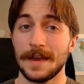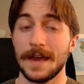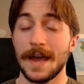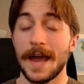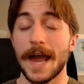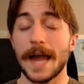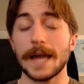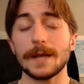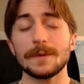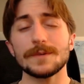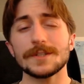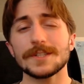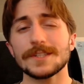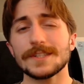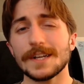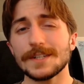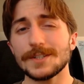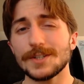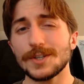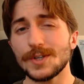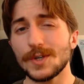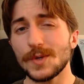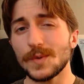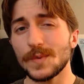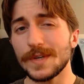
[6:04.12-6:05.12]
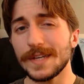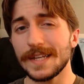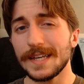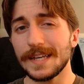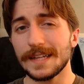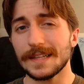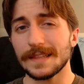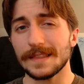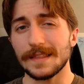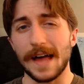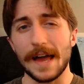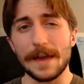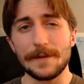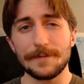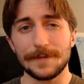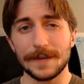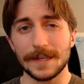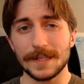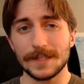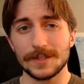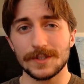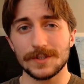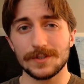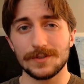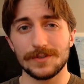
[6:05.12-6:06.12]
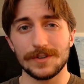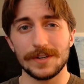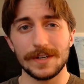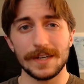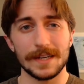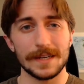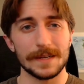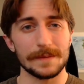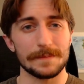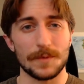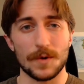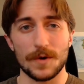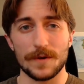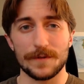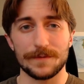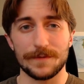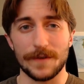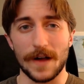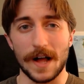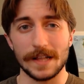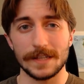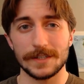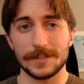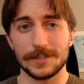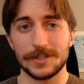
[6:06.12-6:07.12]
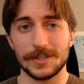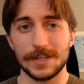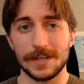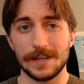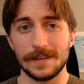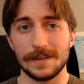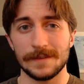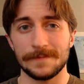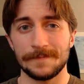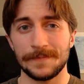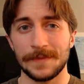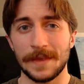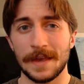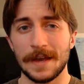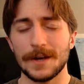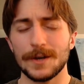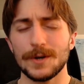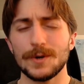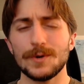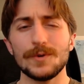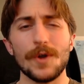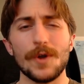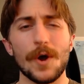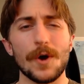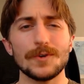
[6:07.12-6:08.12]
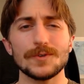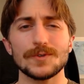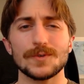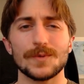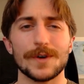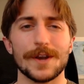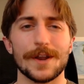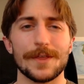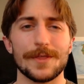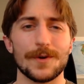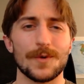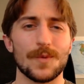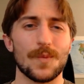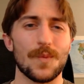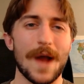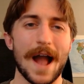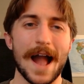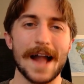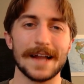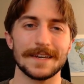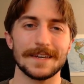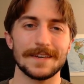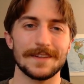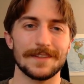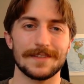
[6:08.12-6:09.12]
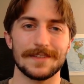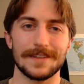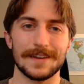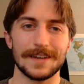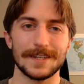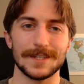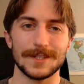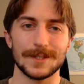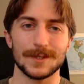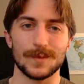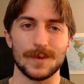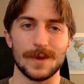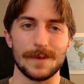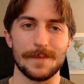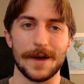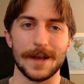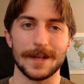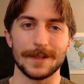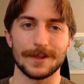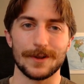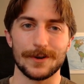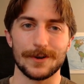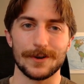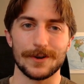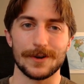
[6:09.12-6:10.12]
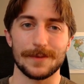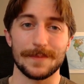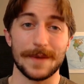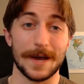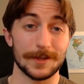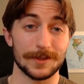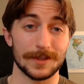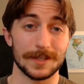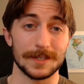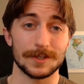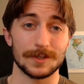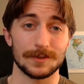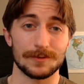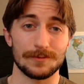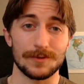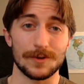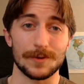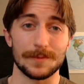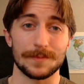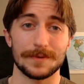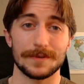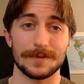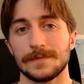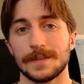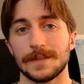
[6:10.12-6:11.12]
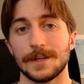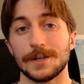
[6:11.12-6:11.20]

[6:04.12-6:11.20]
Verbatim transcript: And with such a unique life history and morphology, who knows what other wacky things we might learn about this group.